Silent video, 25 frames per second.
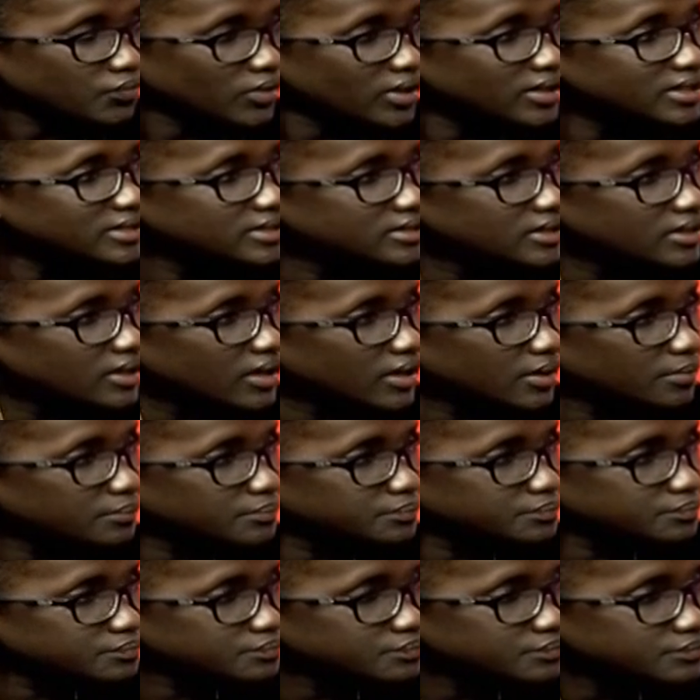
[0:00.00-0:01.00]
in
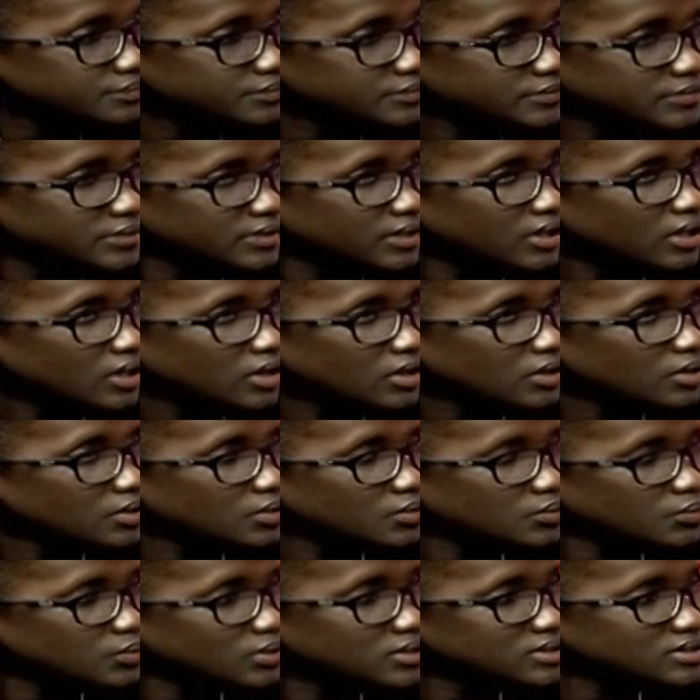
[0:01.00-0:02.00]
um,
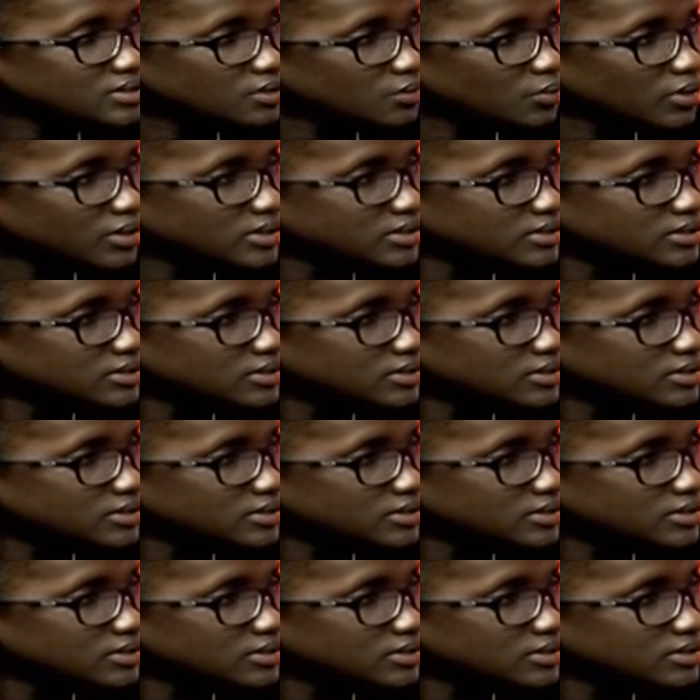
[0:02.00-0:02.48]
what's the word?